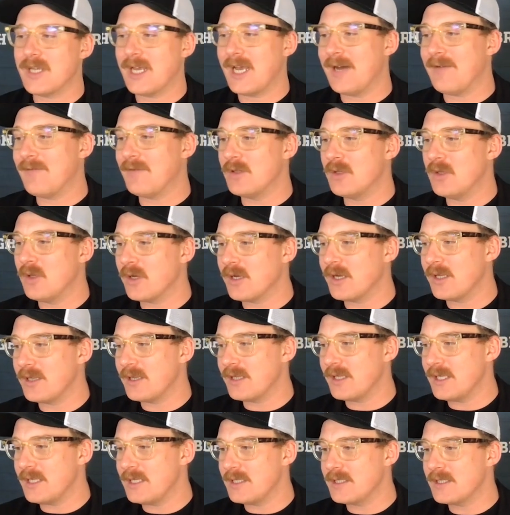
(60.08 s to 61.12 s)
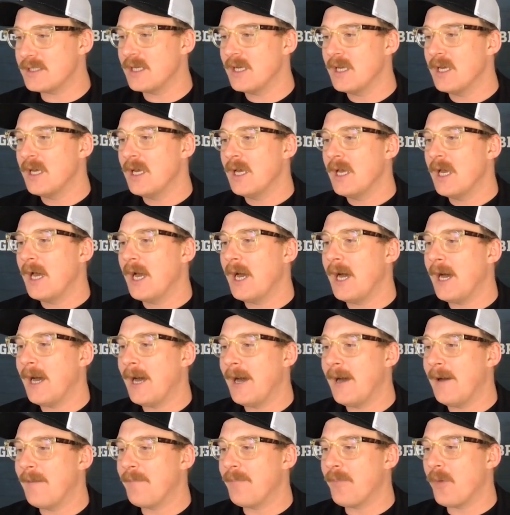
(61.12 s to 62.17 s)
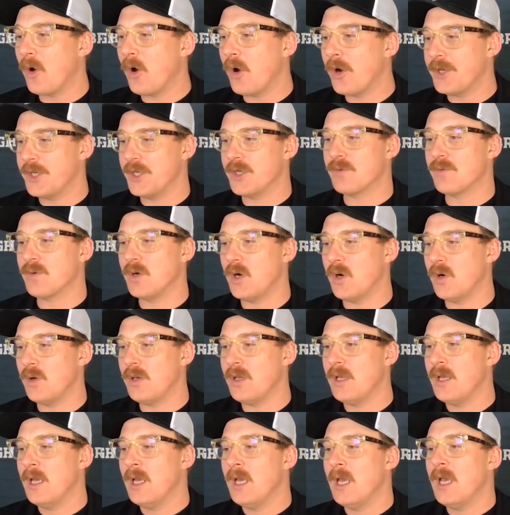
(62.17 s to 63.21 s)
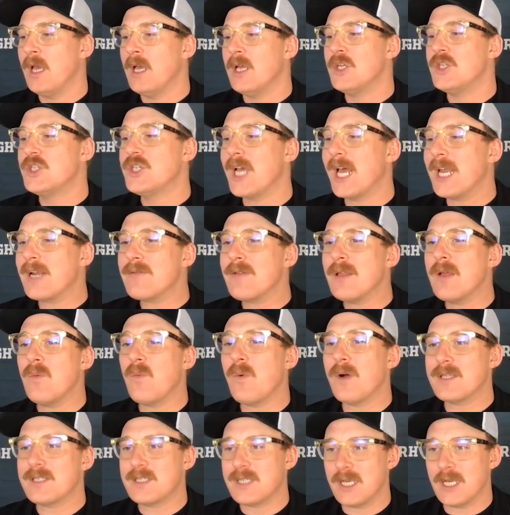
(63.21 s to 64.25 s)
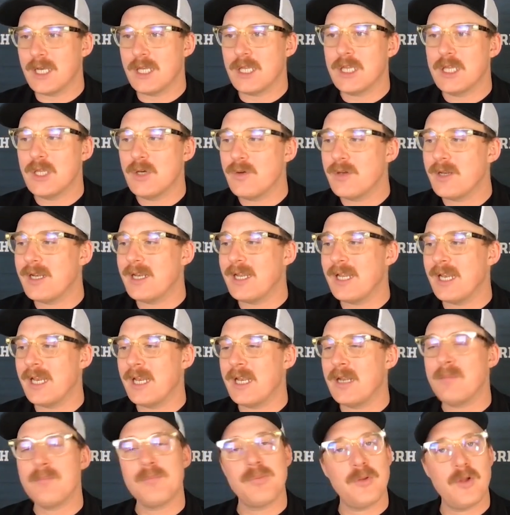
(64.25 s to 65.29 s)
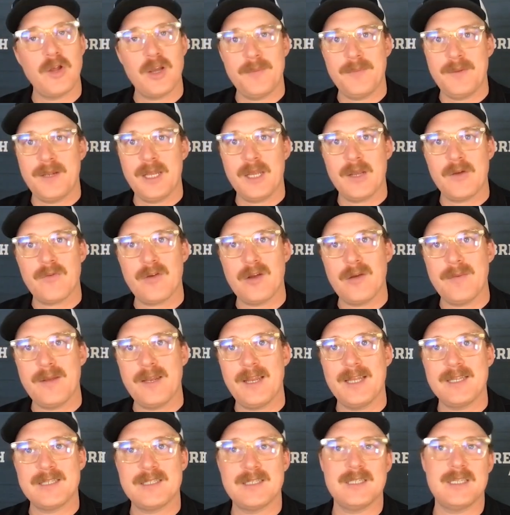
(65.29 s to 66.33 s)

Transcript: have a look at these on your own. Generally, what's included in an employment agreement is a